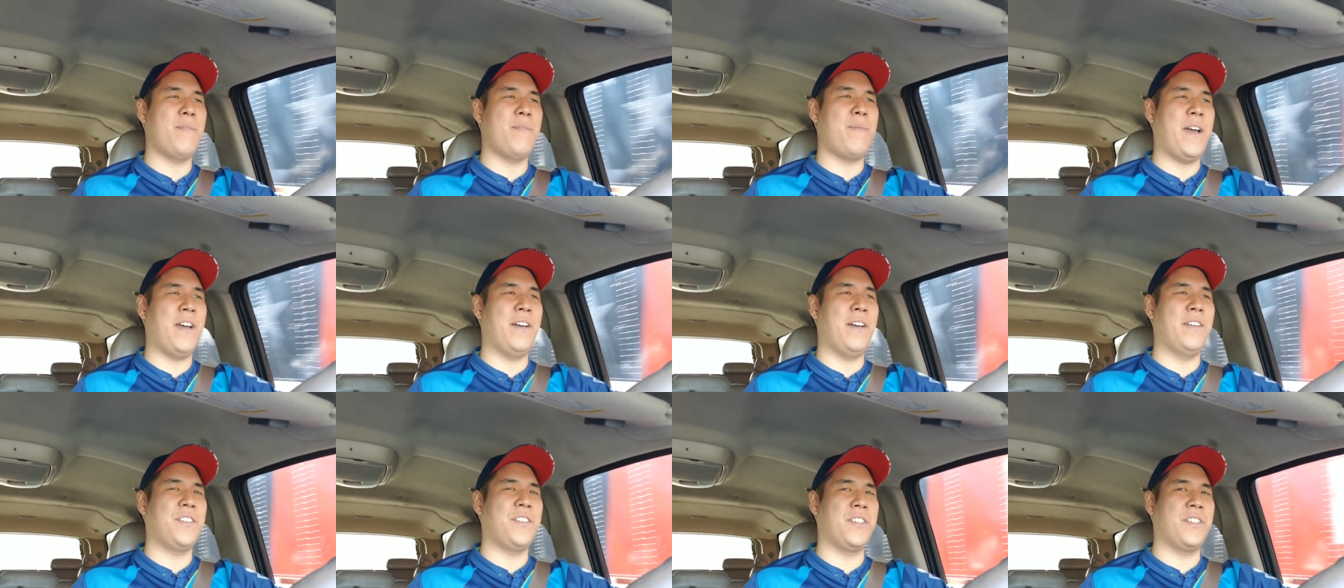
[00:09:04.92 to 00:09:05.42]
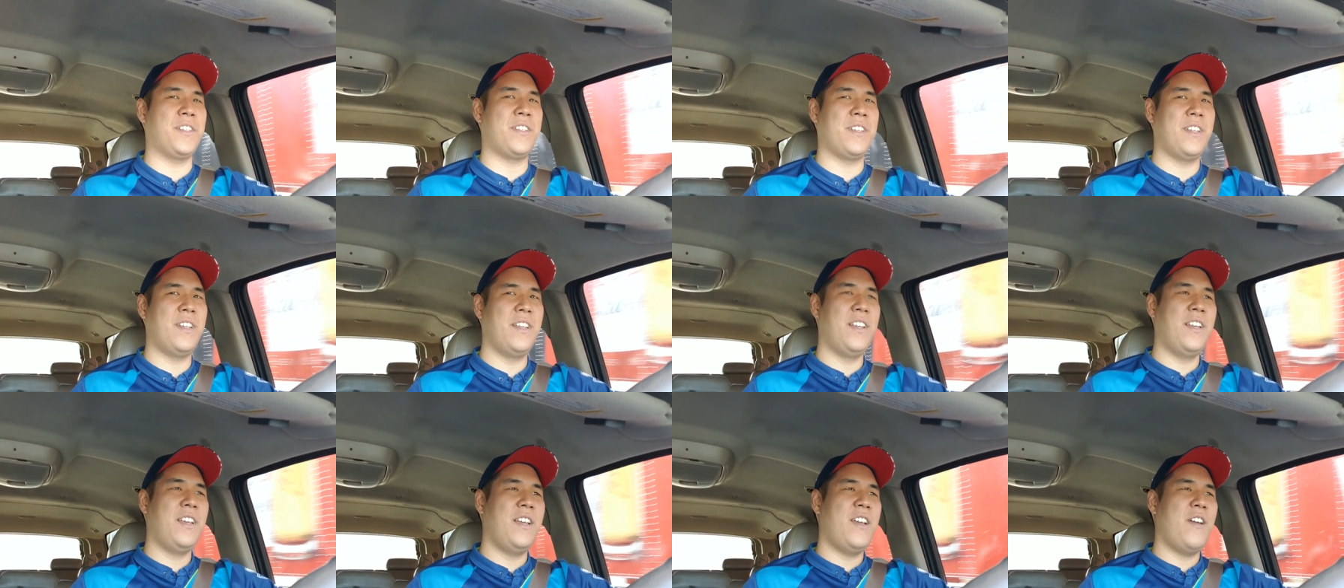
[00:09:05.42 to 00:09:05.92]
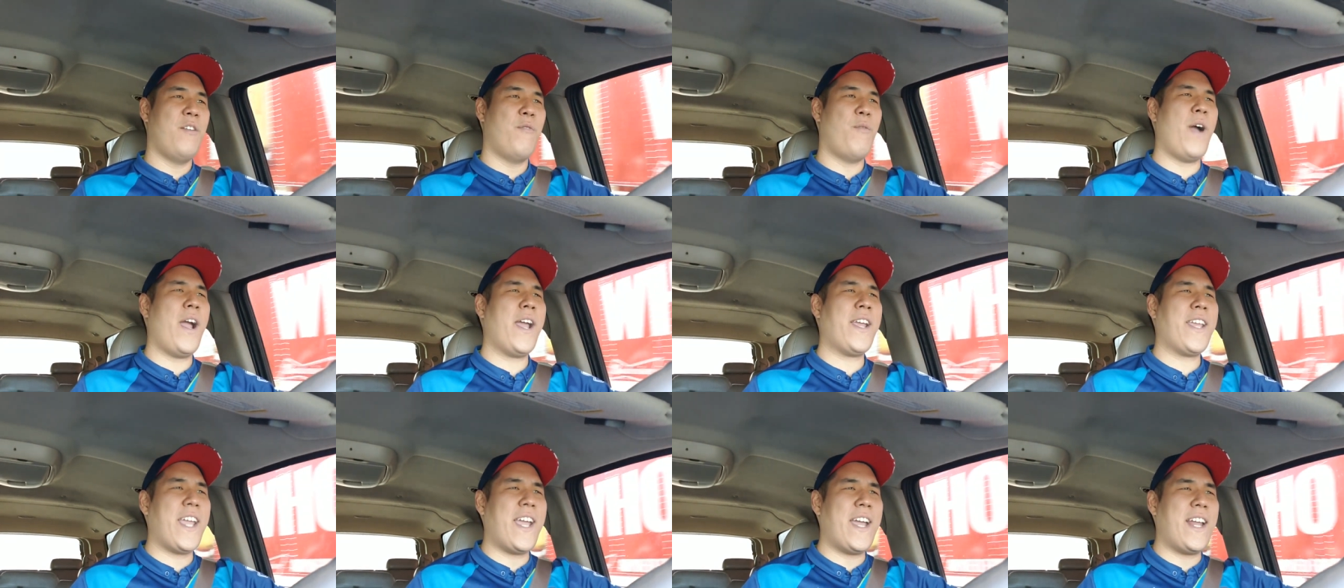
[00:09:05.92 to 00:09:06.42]
about just,
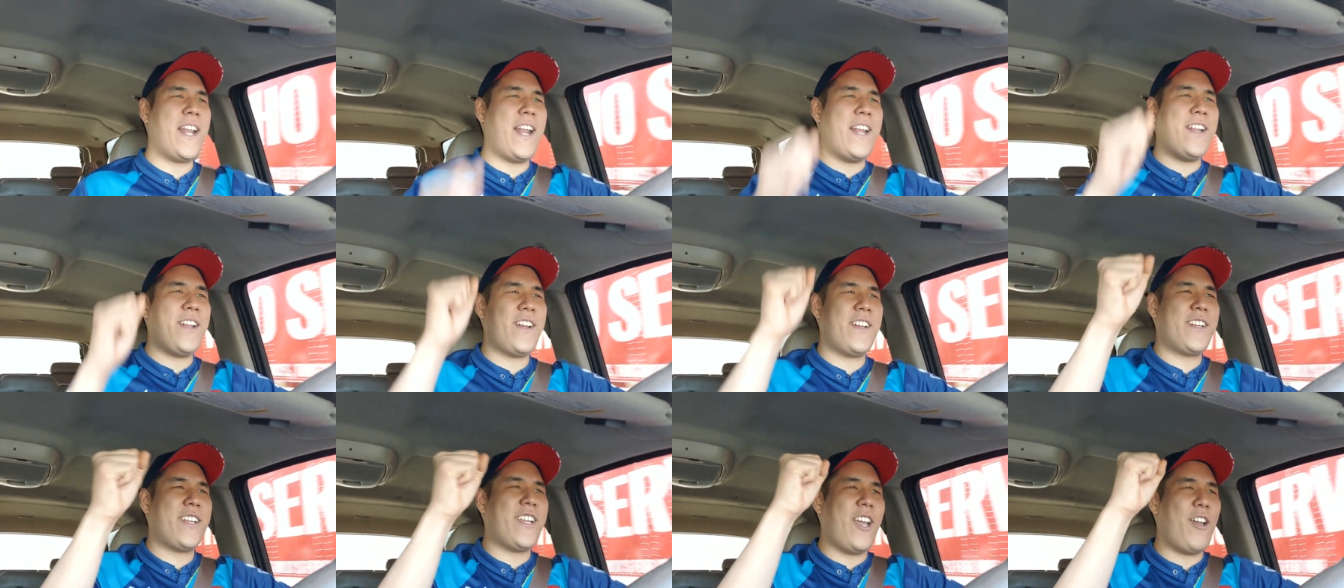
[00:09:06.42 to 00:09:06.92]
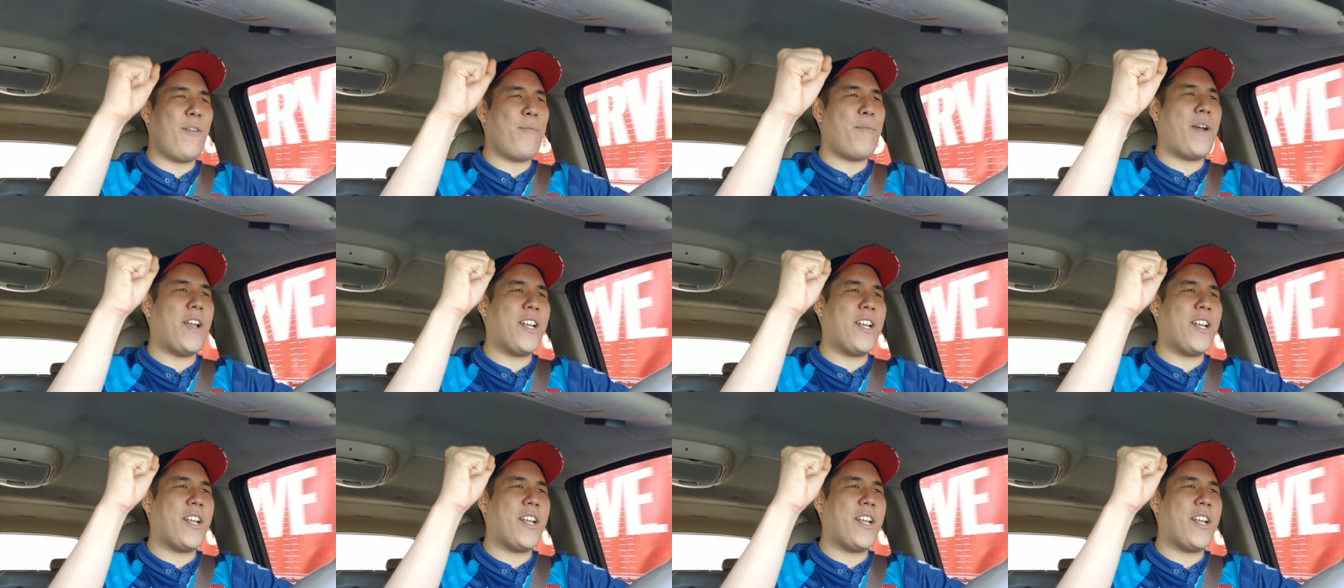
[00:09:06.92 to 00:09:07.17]
why can't I just get